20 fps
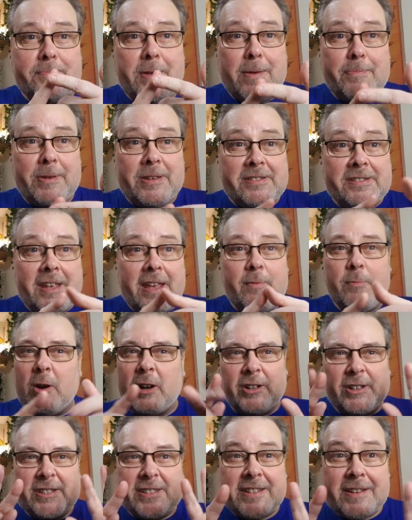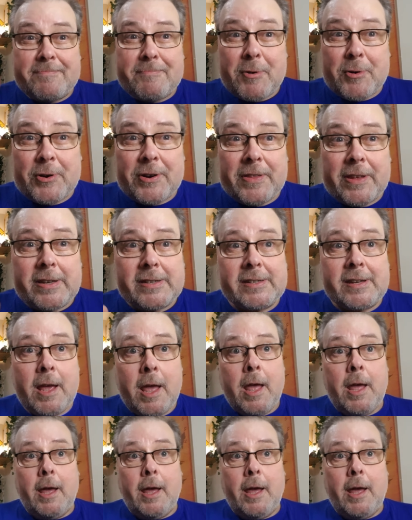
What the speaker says: BBC. We're going to see more of this.